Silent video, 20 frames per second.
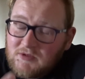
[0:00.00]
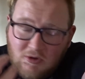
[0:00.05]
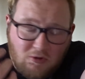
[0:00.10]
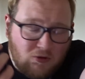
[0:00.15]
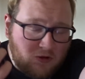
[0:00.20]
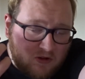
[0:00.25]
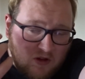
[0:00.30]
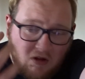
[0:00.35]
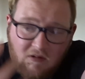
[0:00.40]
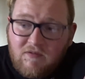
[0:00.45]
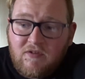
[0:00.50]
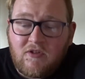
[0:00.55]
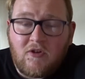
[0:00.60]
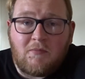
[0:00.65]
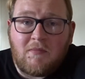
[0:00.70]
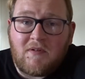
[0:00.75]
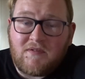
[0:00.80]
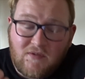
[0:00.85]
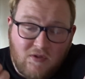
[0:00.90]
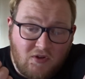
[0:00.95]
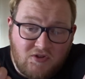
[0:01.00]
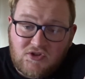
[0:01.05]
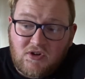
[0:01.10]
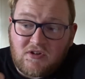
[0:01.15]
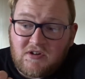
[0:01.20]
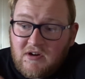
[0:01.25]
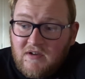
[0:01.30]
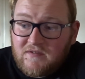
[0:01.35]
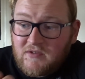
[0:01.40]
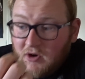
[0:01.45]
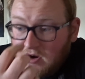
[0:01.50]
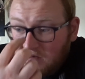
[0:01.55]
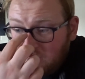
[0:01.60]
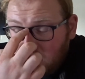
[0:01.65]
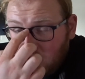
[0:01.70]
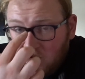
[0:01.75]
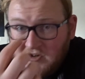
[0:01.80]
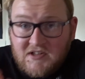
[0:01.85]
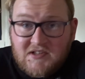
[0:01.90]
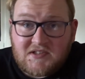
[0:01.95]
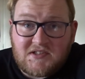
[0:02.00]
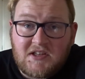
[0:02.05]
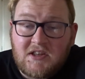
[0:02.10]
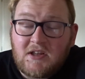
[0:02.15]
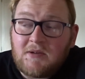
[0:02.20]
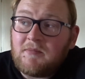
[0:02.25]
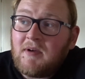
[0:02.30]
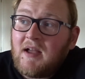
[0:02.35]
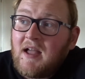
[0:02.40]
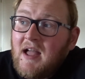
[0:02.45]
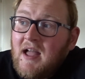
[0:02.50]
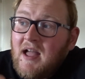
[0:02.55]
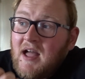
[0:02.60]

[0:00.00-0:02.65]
You'll love them. If you haven't already seen them,